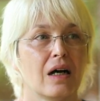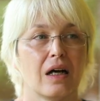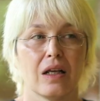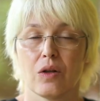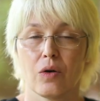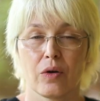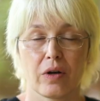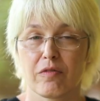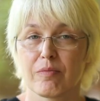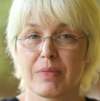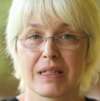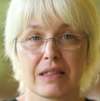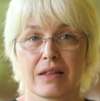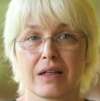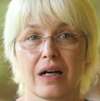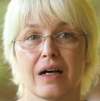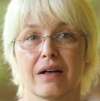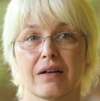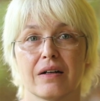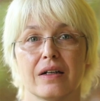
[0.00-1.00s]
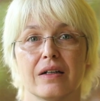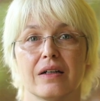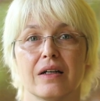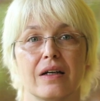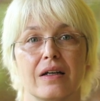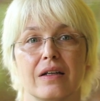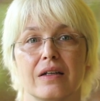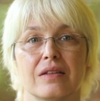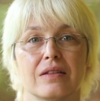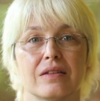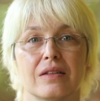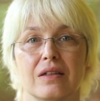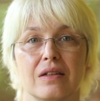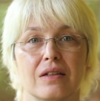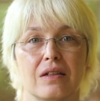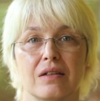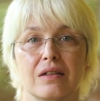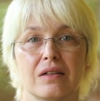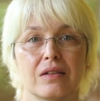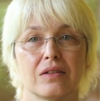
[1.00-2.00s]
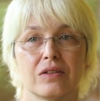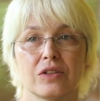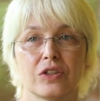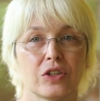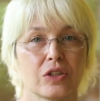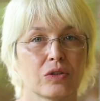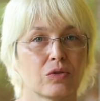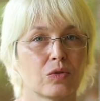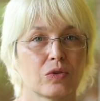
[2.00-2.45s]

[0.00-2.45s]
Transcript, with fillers: a lot of mascara and uh, she